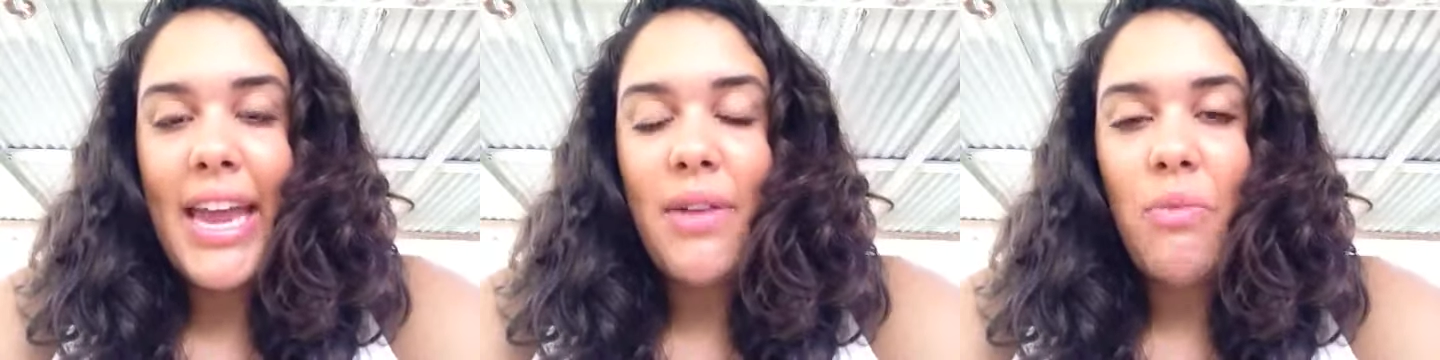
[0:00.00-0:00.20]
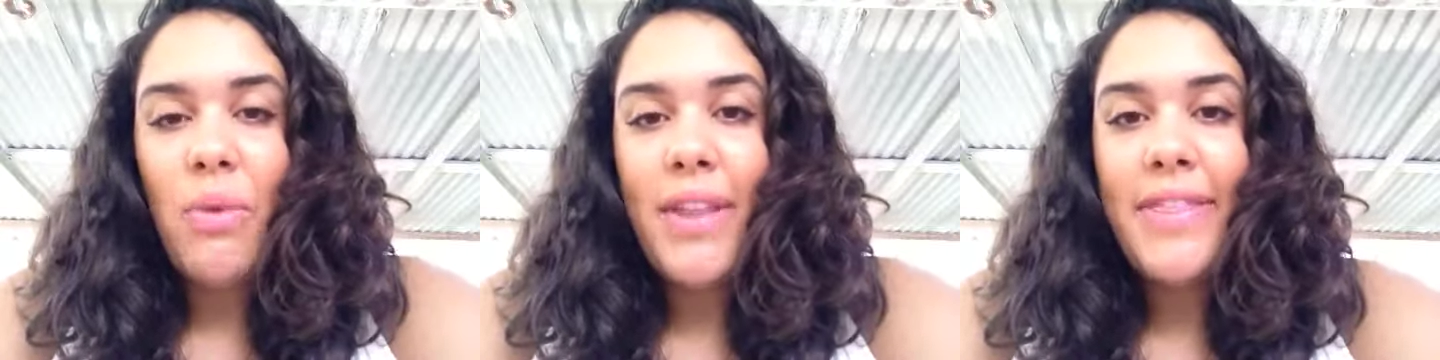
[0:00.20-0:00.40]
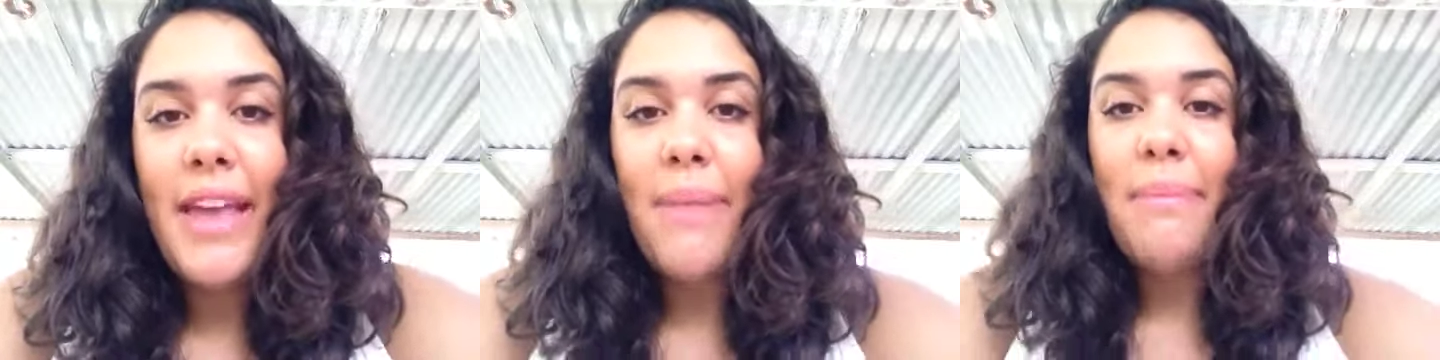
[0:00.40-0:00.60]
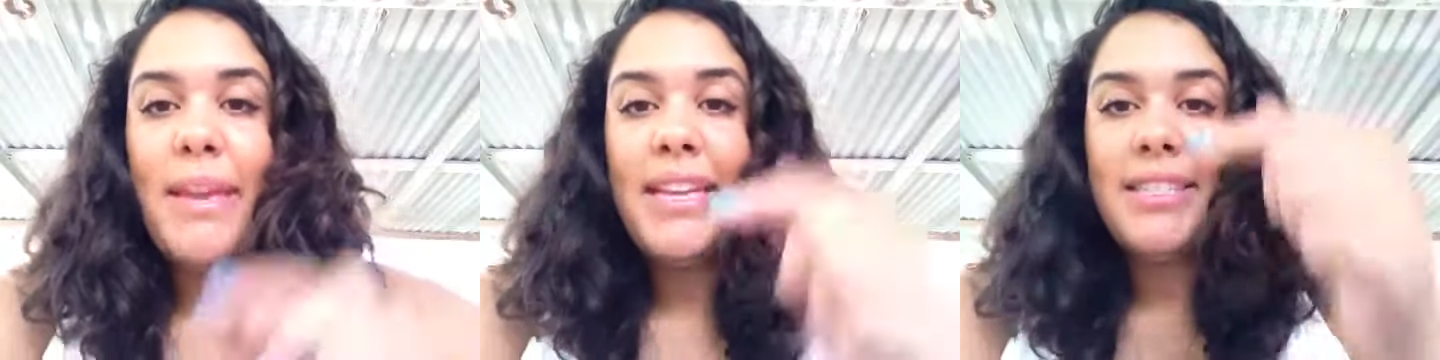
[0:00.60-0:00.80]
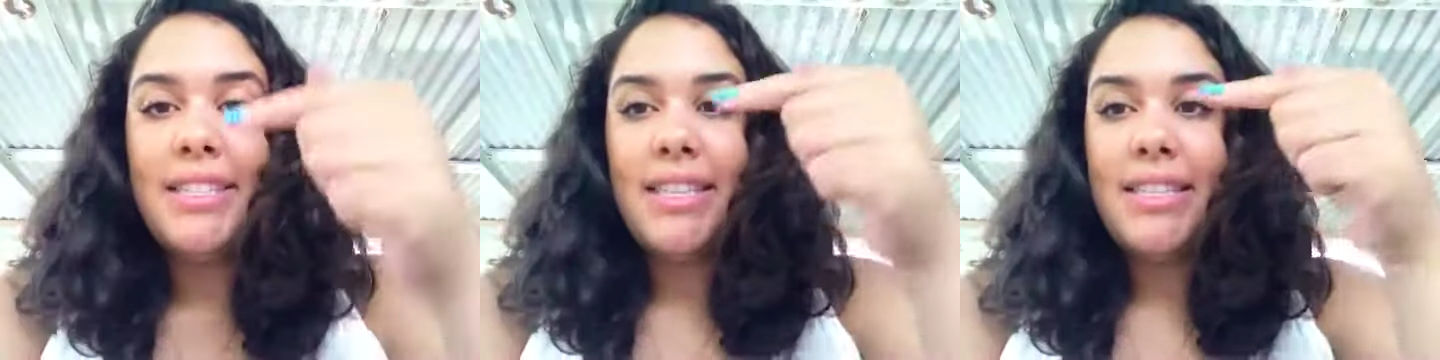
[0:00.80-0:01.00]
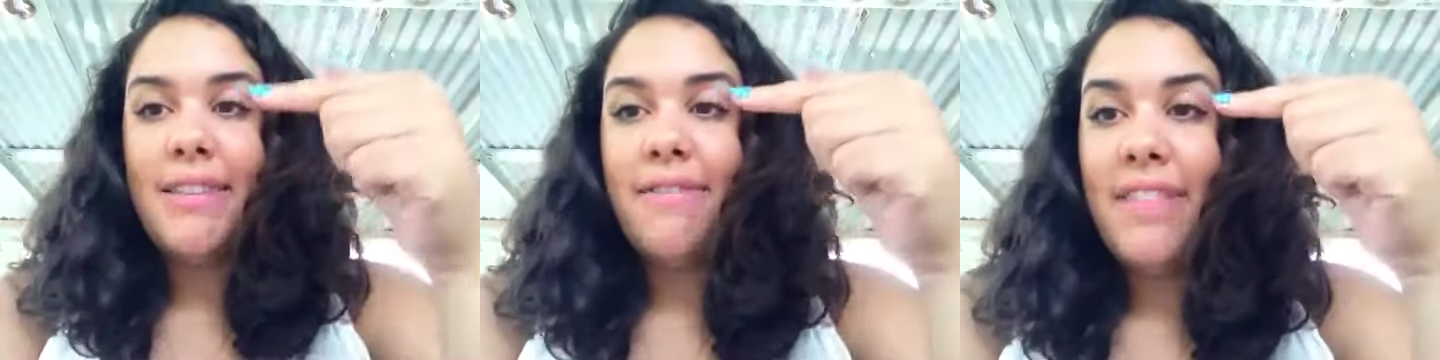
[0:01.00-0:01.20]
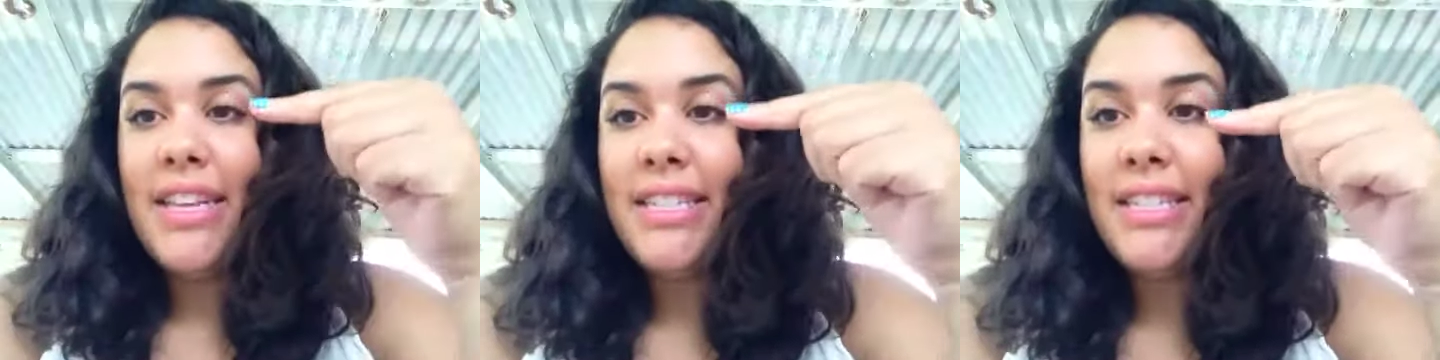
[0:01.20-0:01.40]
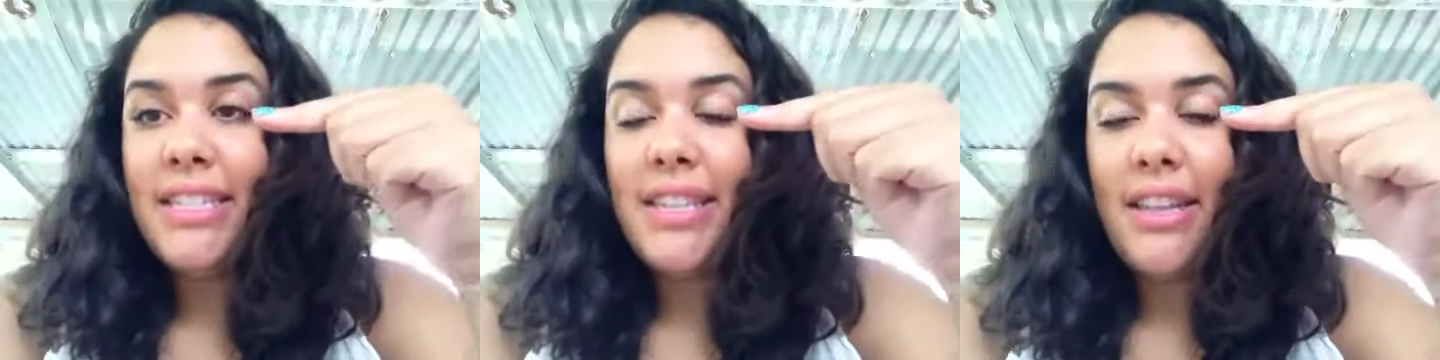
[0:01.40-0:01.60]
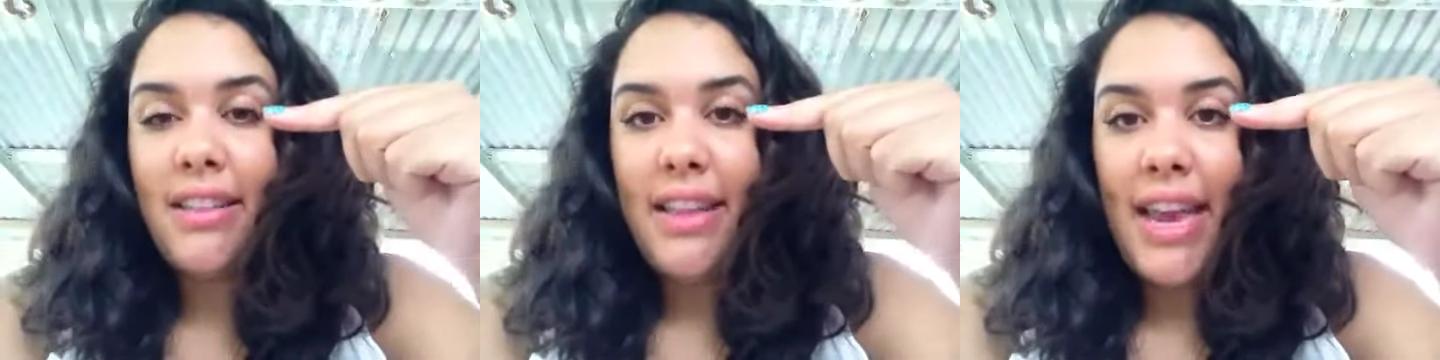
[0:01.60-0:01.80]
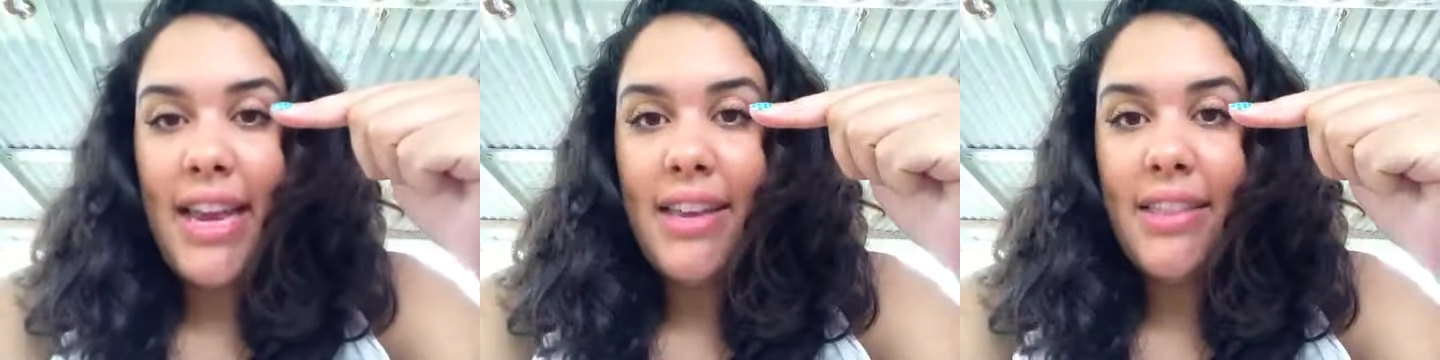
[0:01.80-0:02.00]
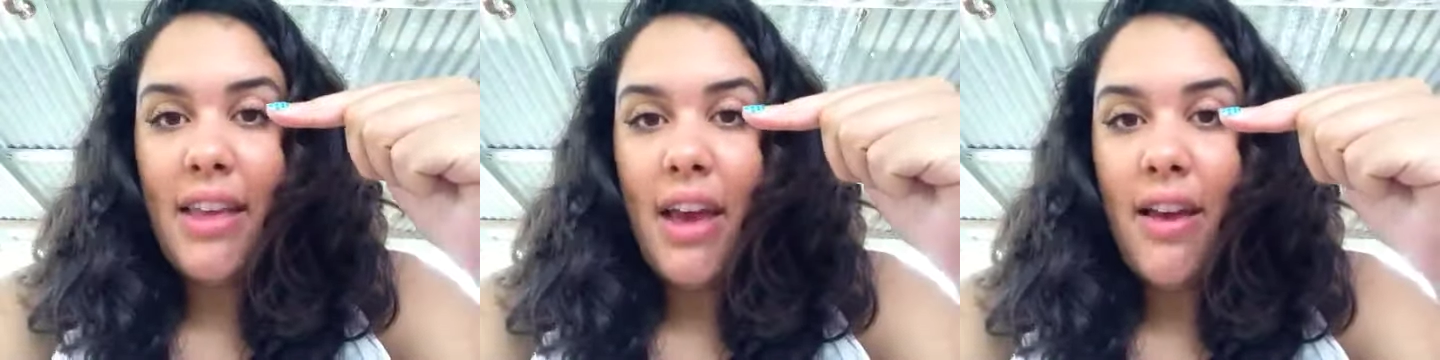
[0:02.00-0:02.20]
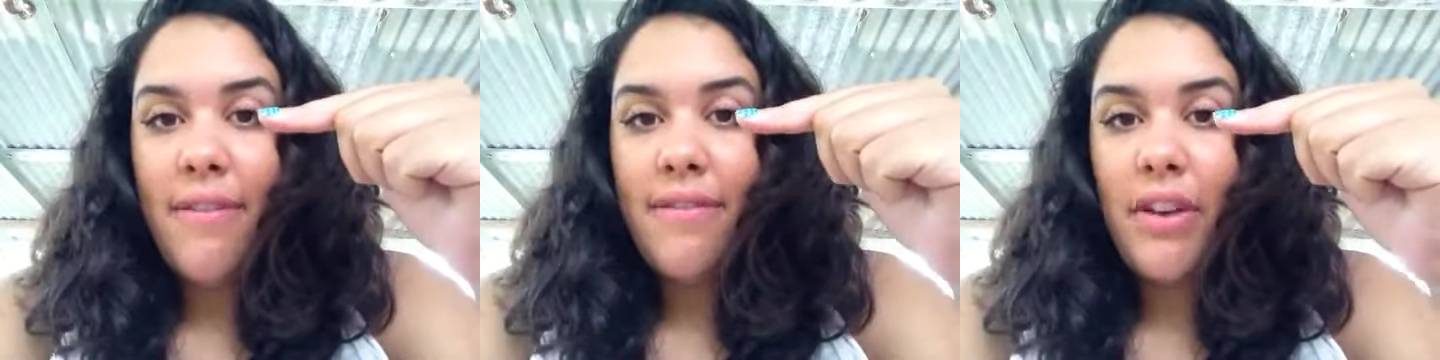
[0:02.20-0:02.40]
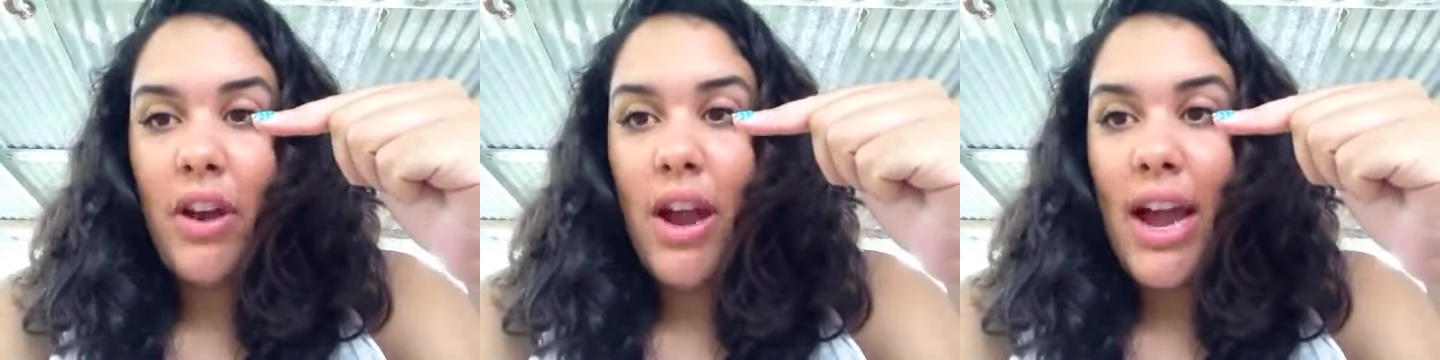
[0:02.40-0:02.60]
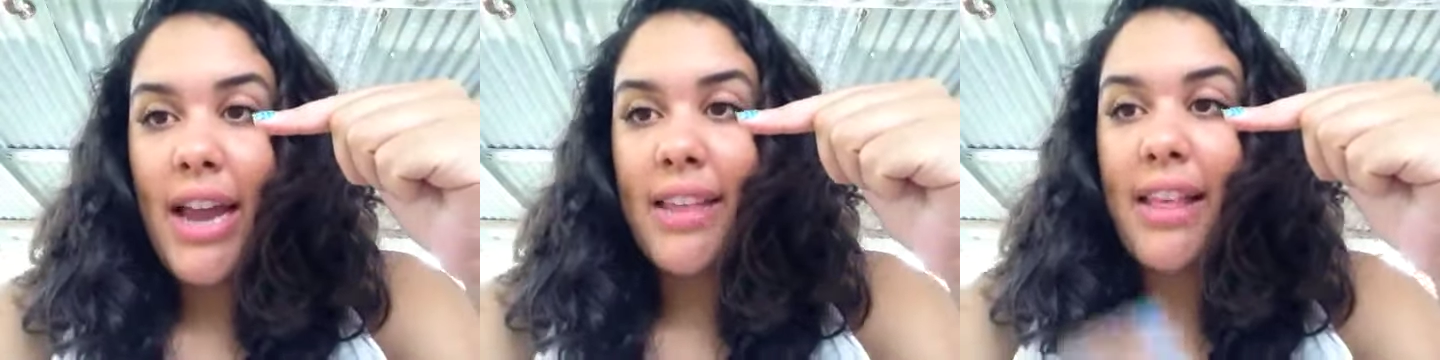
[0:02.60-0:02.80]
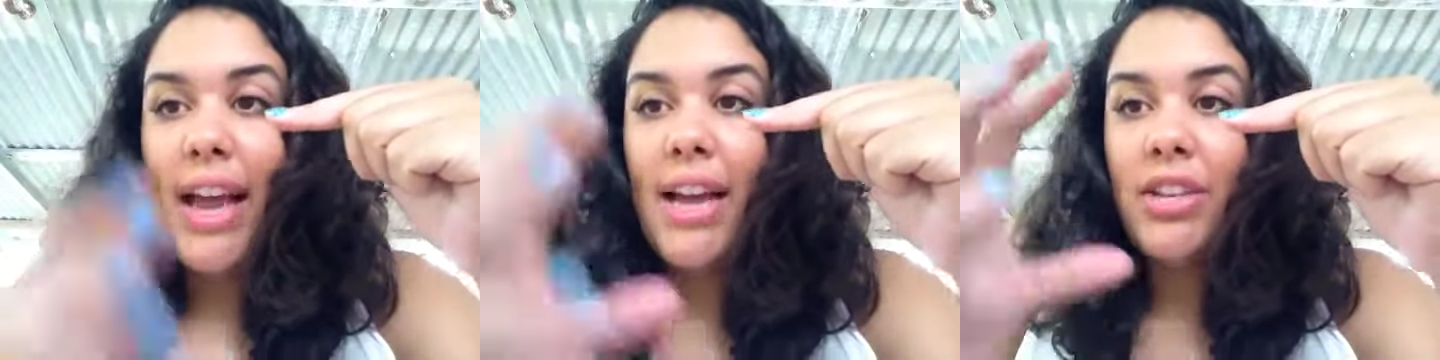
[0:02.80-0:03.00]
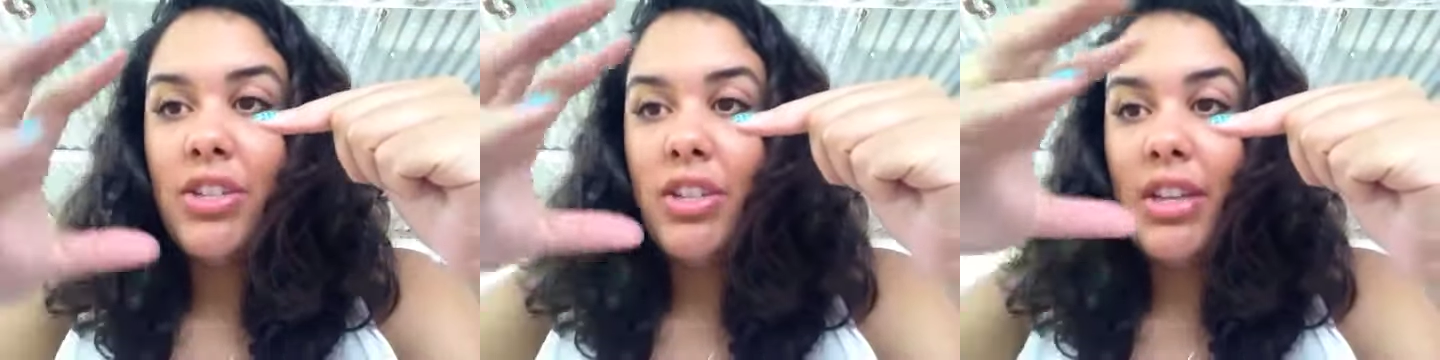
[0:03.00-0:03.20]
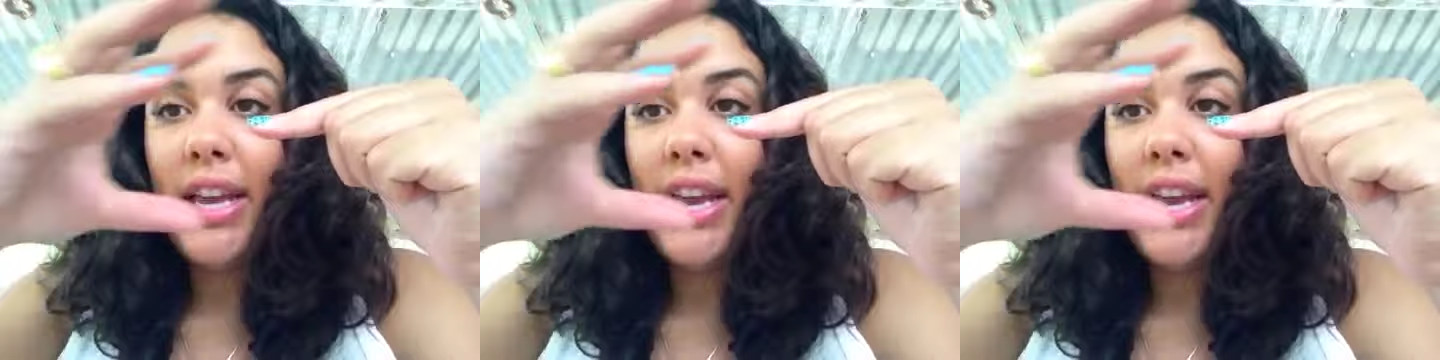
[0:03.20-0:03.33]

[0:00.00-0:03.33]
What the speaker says: And what that means is if this is the length of your eyelash,